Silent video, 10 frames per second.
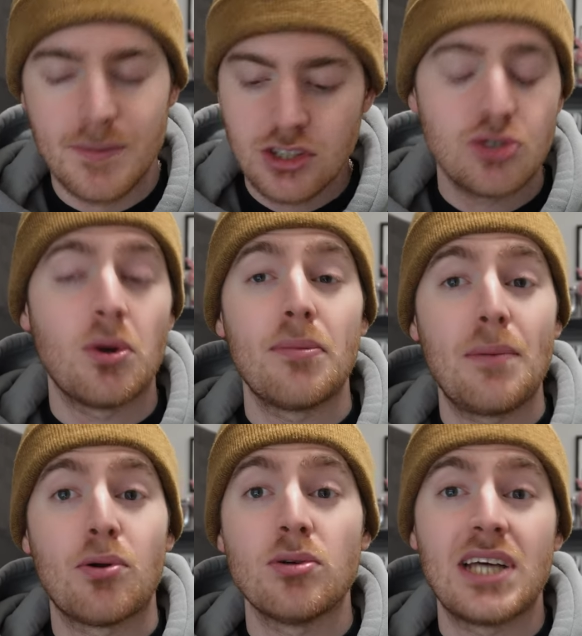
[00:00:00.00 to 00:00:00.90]
So one of my
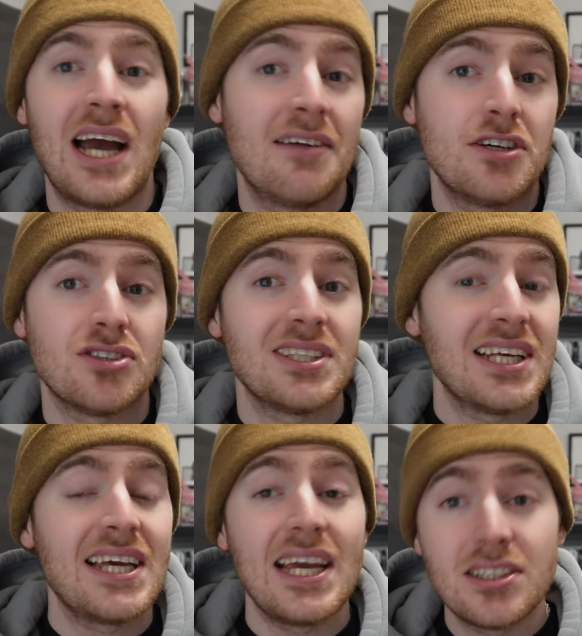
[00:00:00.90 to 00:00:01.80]
pros I have here is that
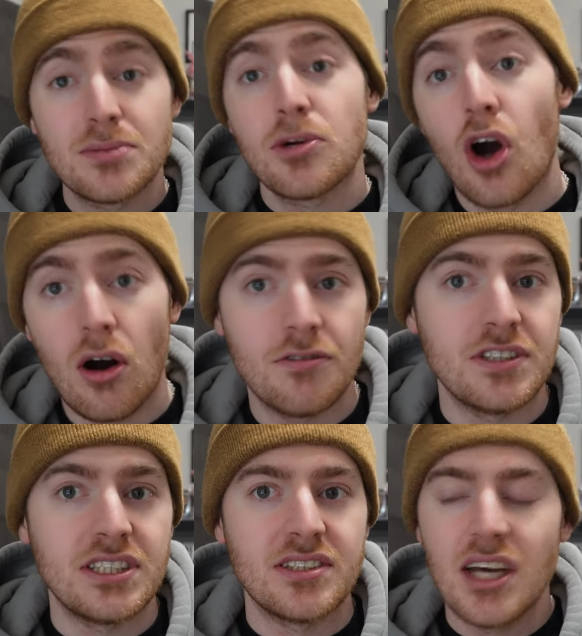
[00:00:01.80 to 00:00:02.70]
they gained some
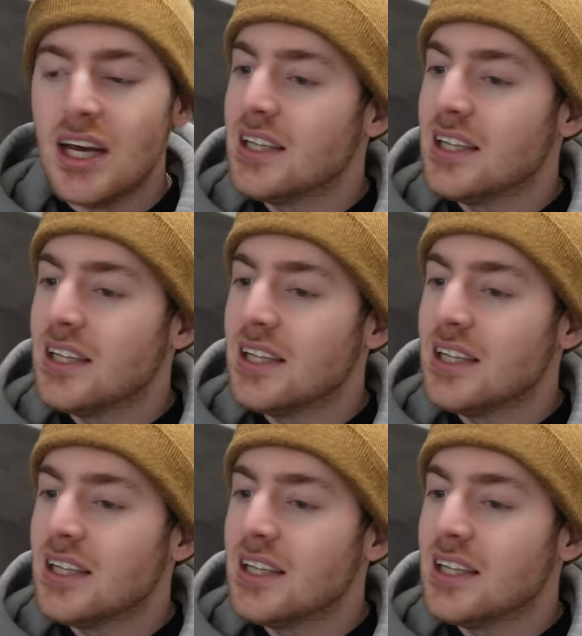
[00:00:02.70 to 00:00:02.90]
confidence.